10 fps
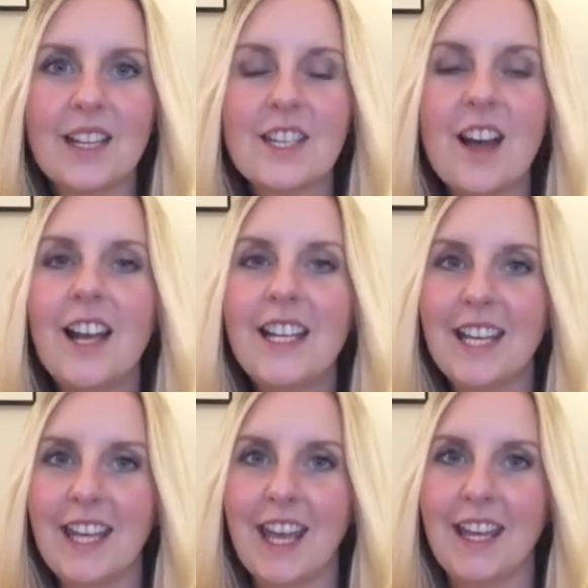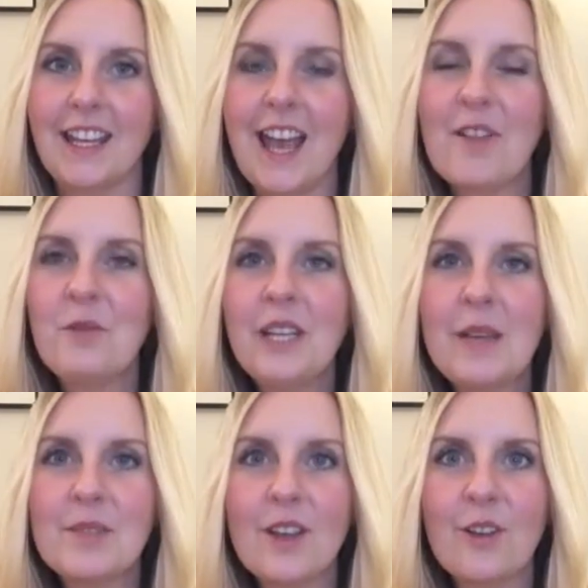Tiger King. Everyone
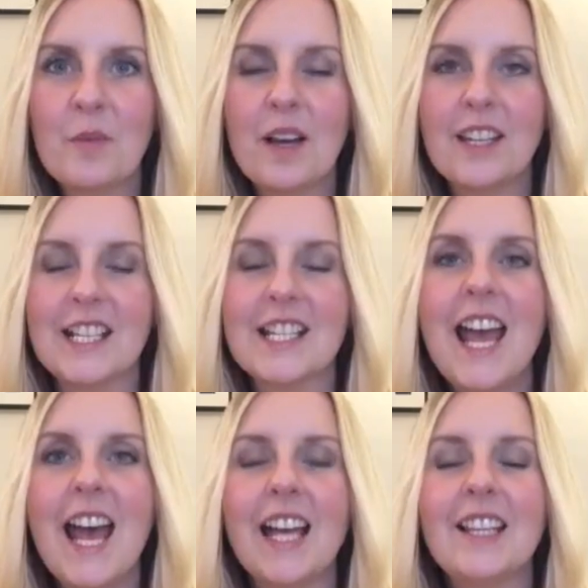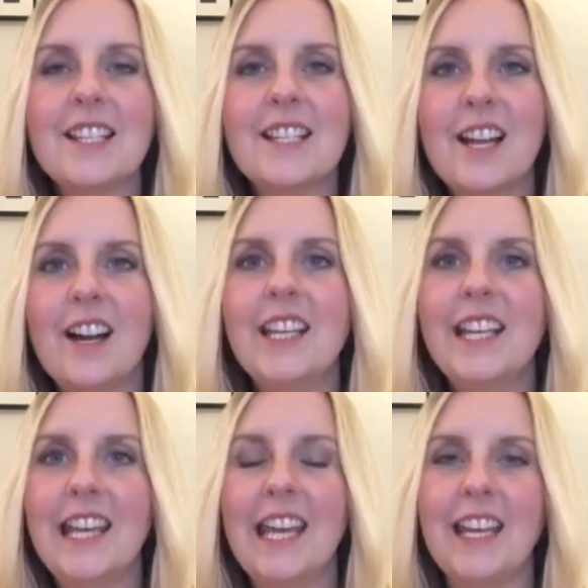keeps going on about this. And there's a Tiger
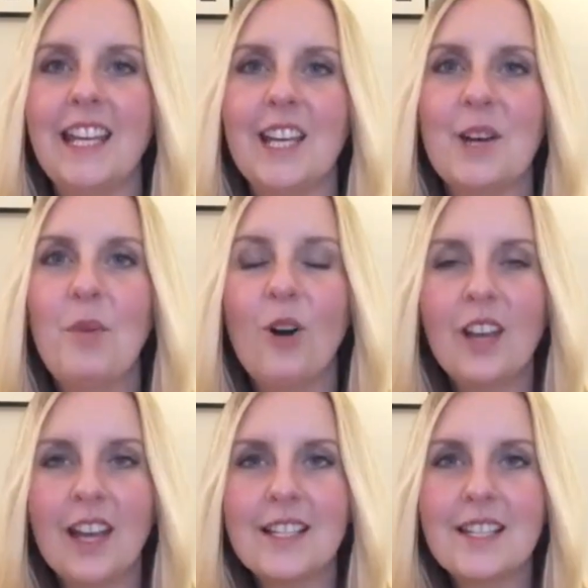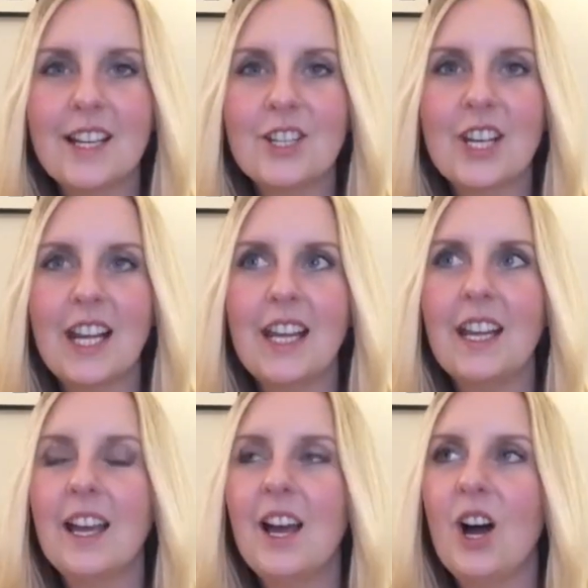King podcast
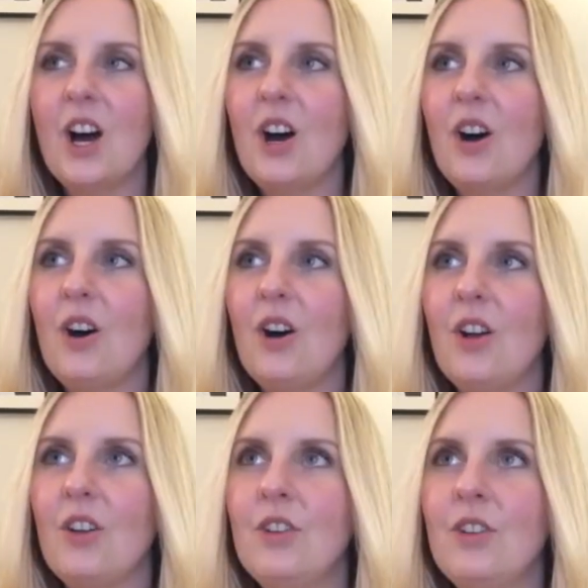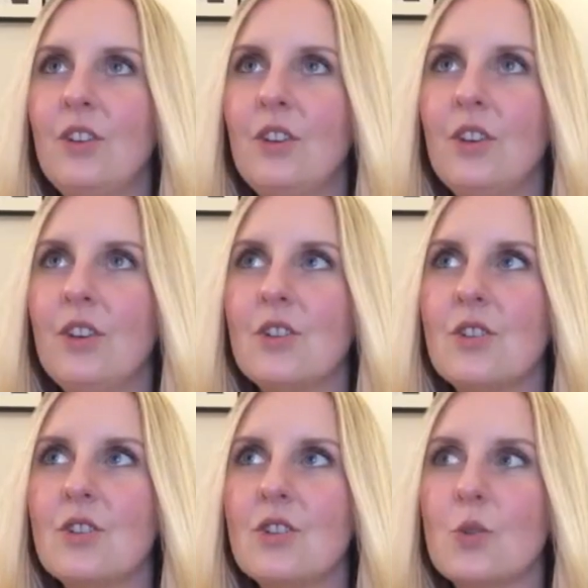actually on,
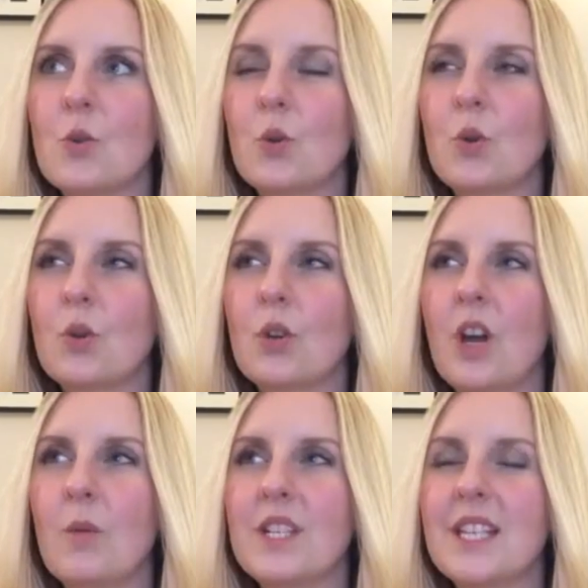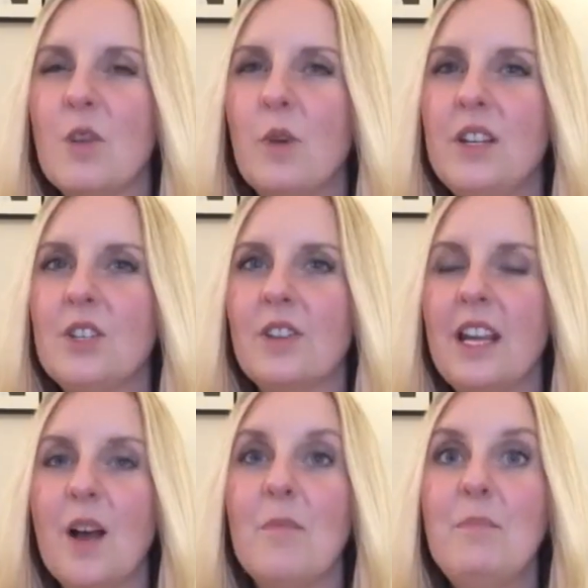I want to say
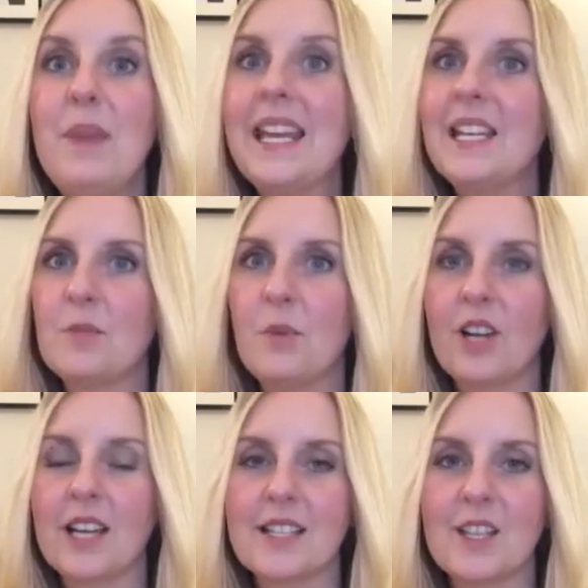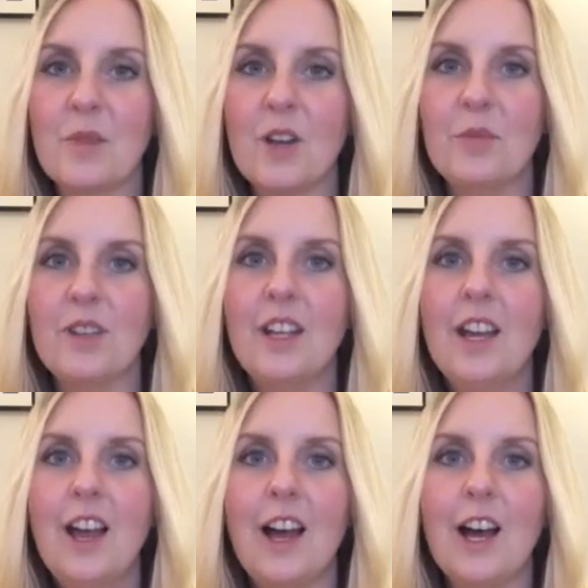Wondery. I'm big into podcasts at the moment.
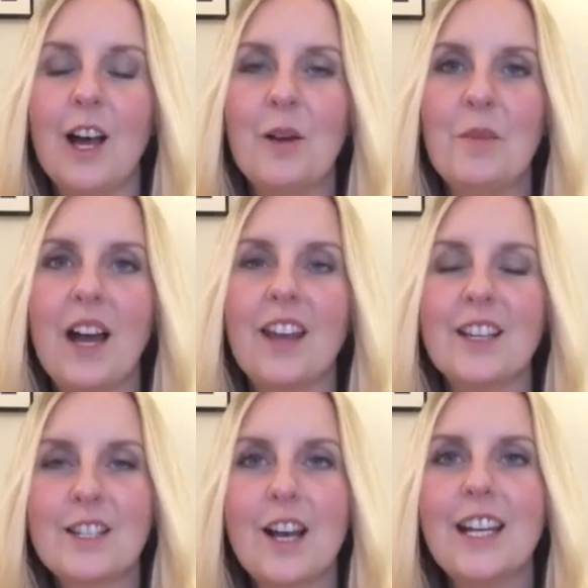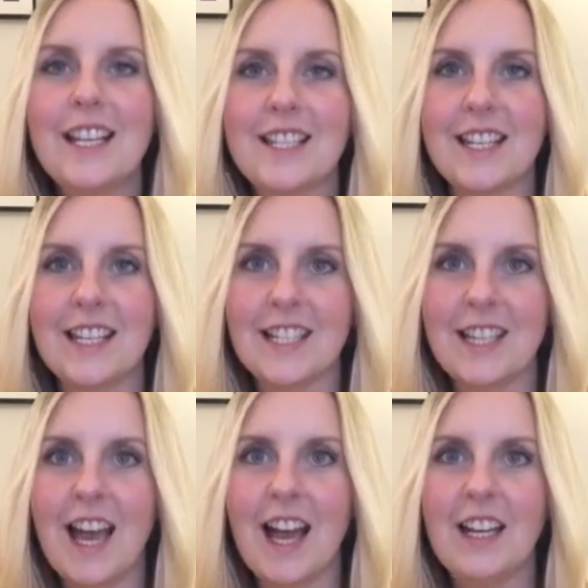Um, and I started listening to
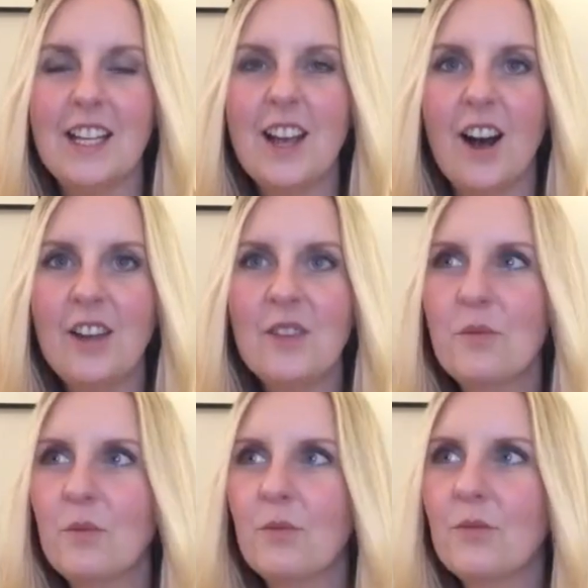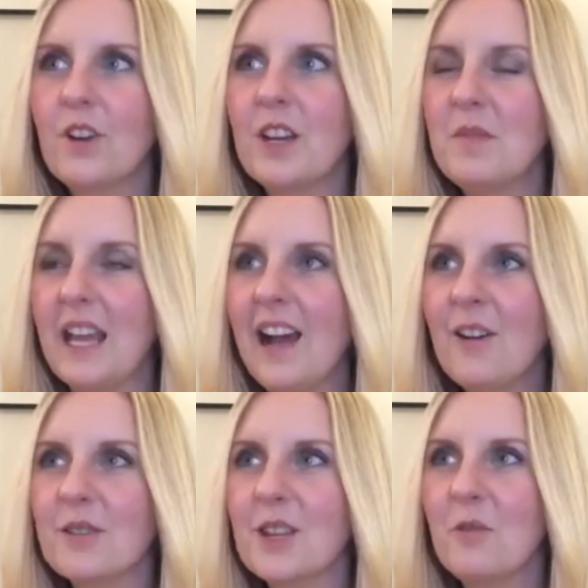that and it kind of freaked me out.
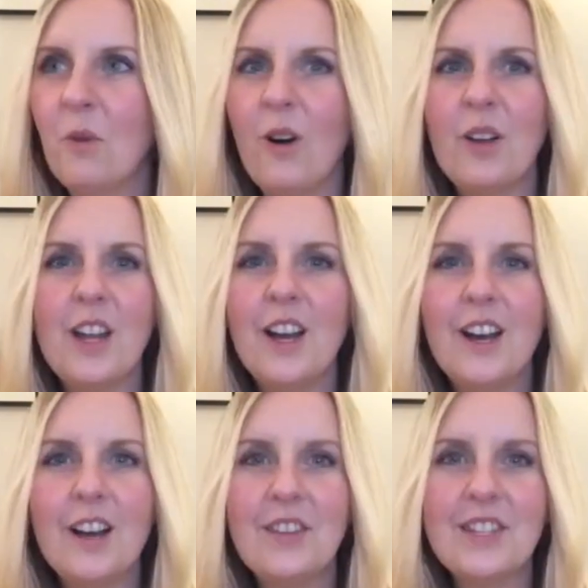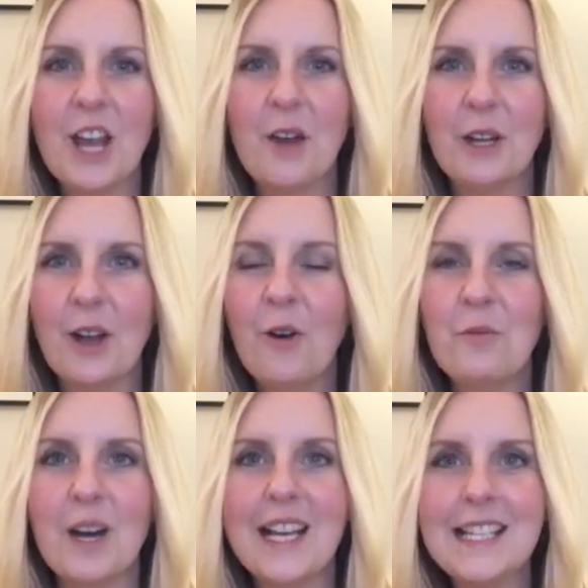I was like, what on earth is going
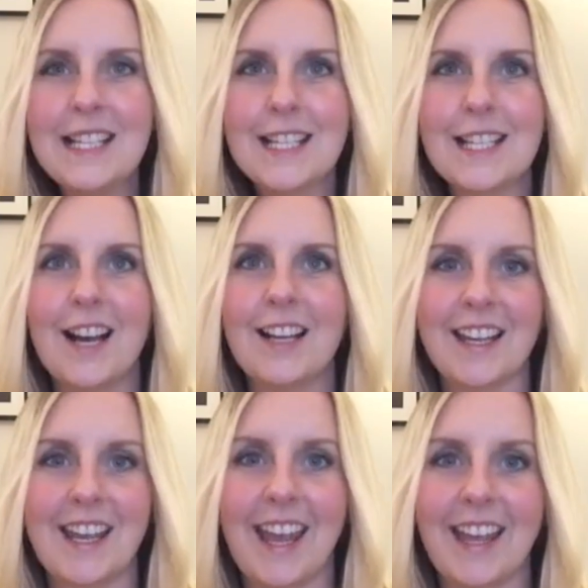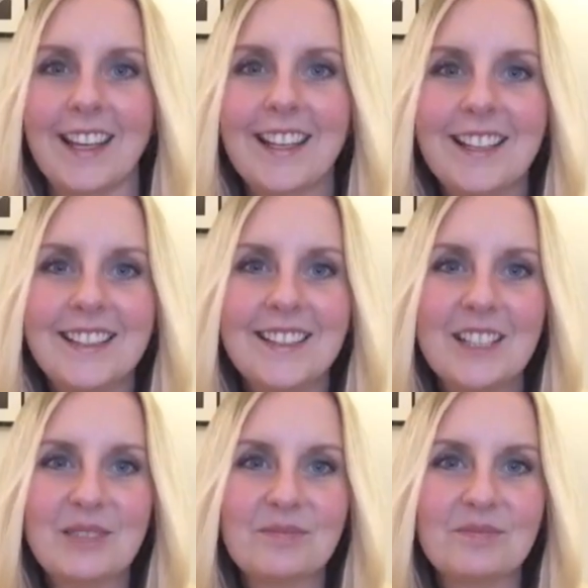on? What is this Tiger King?
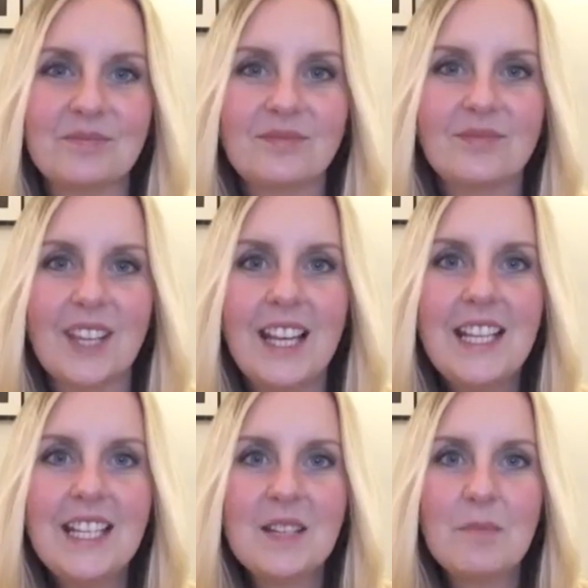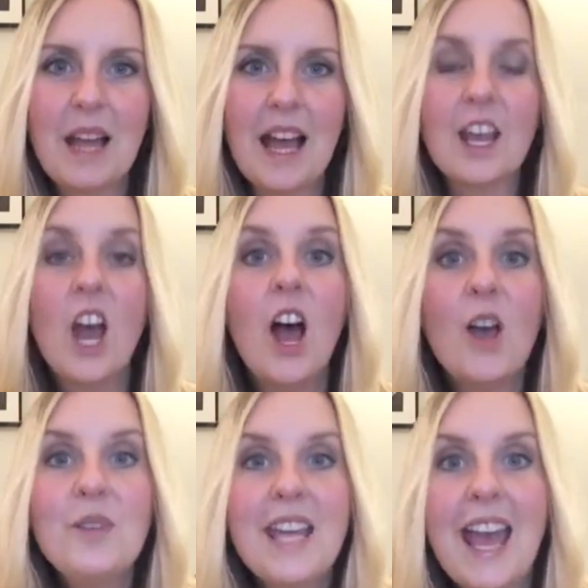Ladies in Black.
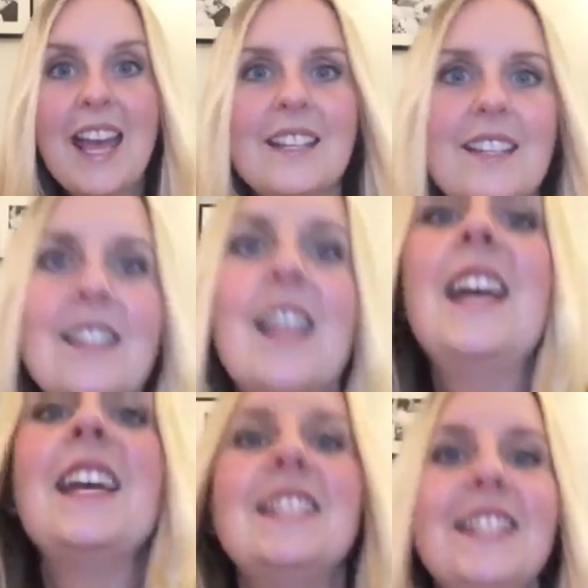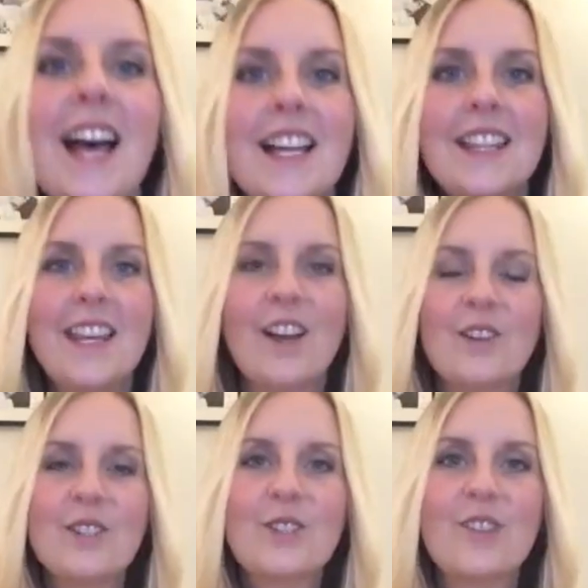Oh, yes. Is that the
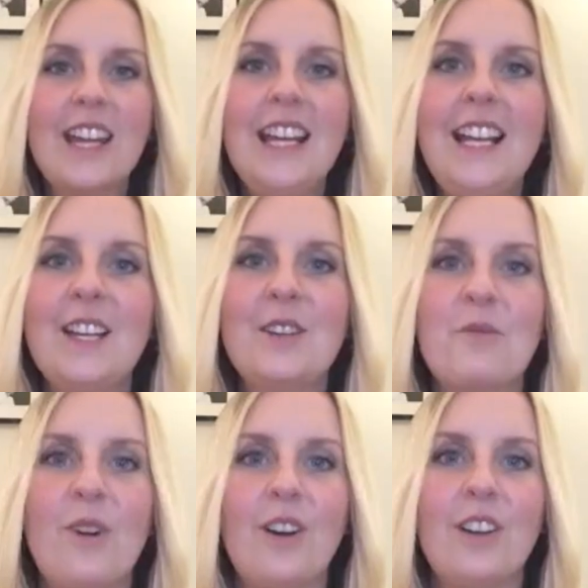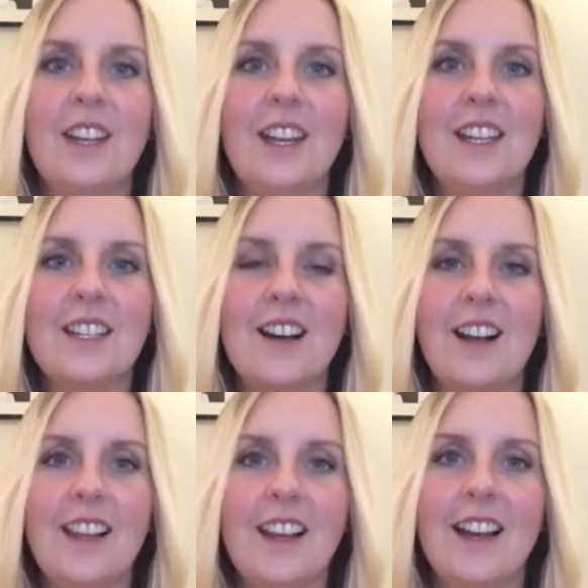Australian one,
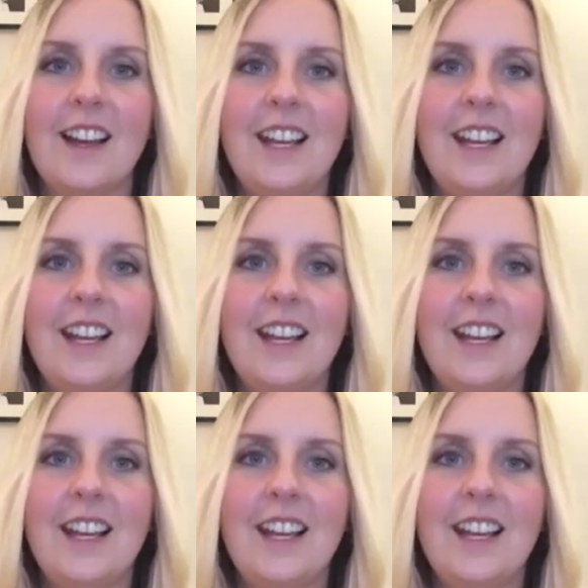Natalia?